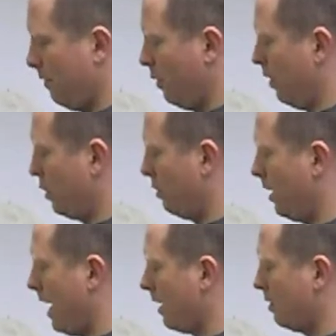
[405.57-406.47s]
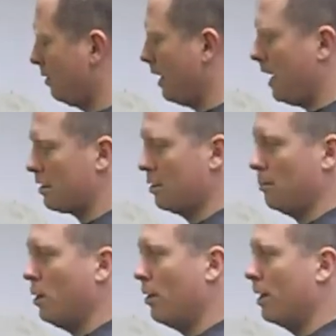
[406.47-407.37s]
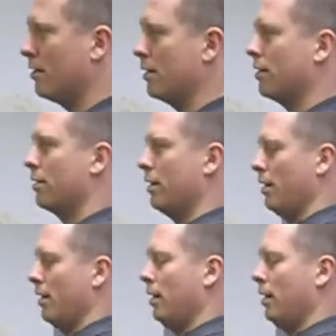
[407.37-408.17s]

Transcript: for a short axle to axle bow, it's